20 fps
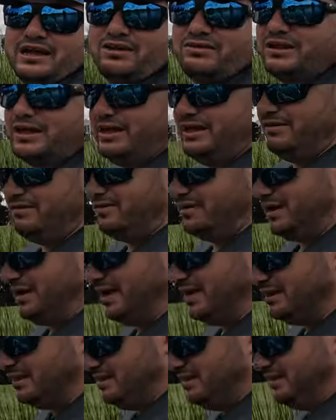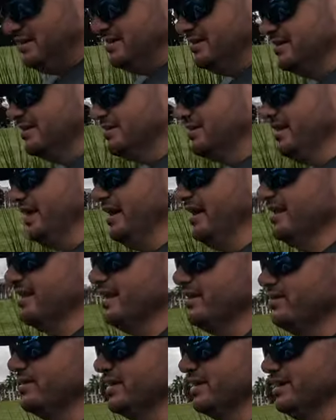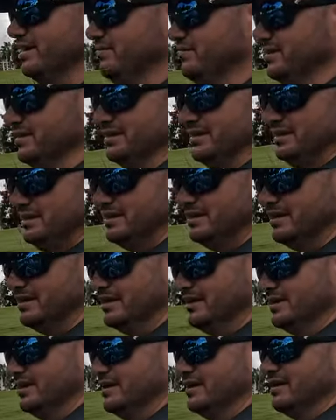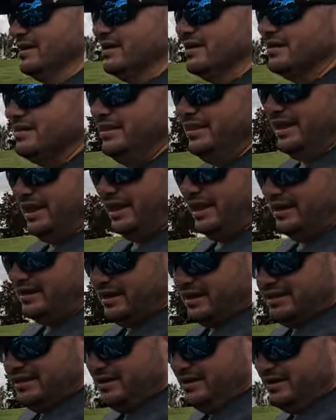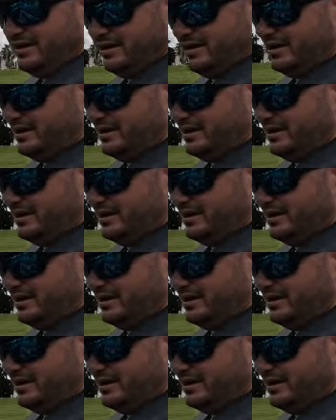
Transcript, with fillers: not gonna give it any like I'm not gonna give it any neg any